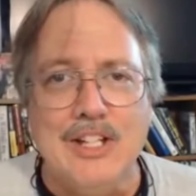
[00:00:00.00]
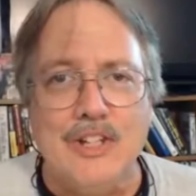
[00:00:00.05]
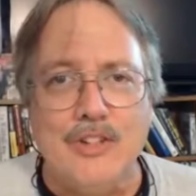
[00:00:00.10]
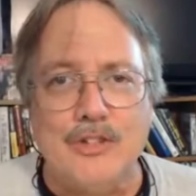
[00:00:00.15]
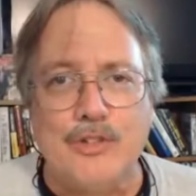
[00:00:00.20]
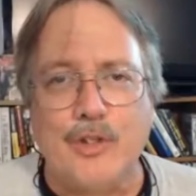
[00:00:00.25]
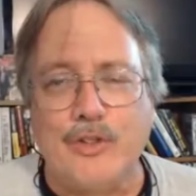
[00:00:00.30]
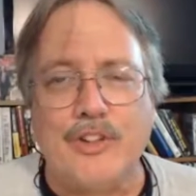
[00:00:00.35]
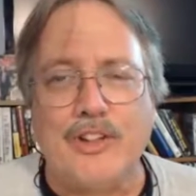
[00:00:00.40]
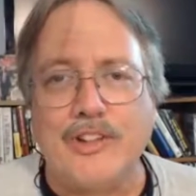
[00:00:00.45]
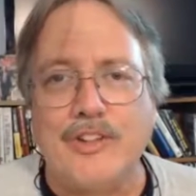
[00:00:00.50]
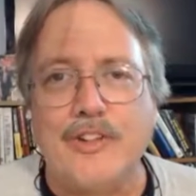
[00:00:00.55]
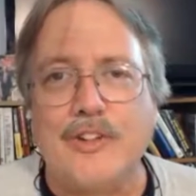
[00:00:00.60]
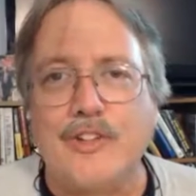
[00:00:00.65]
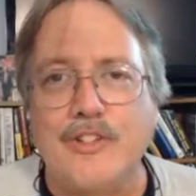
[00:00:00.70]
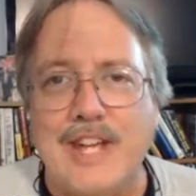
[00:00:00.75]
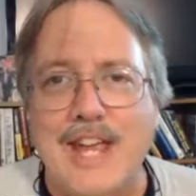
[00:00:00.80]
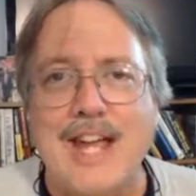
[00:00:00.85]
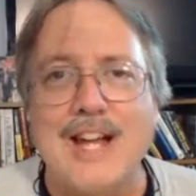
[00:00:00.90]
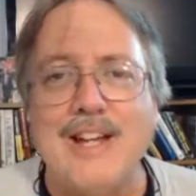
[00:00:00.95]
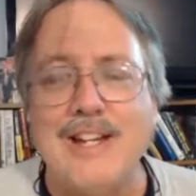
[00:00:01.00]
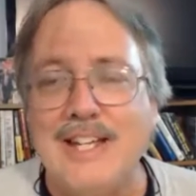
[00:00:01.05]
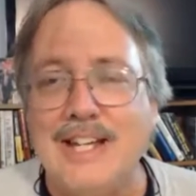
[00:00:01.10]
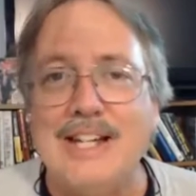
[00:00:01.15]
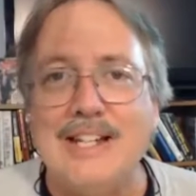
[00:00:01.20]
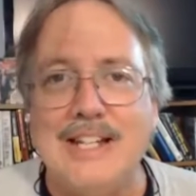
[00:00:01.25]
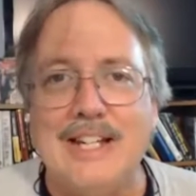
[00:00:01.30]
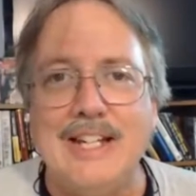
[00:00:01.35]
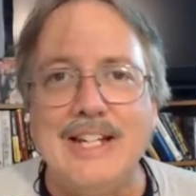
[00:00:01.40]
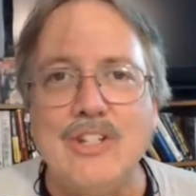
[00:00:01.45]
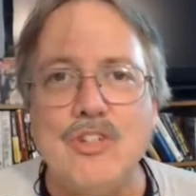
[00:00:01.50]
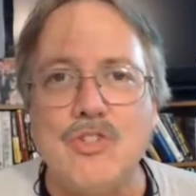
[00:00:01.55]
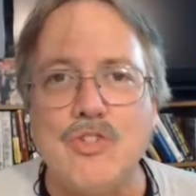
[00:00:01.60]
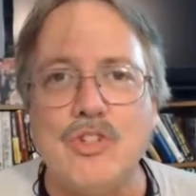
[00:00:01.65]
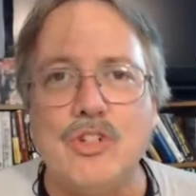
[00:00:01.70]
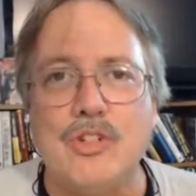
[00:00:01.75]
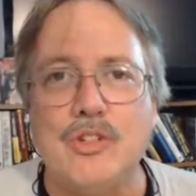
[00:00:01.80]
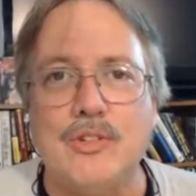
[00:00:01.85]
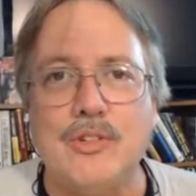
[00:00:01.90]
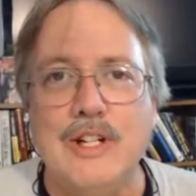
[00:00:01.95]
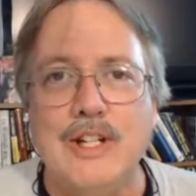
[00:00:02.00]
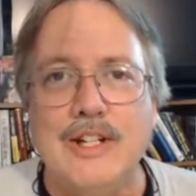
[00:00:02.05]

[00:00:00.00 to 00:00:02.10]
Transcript: so they're counting against you.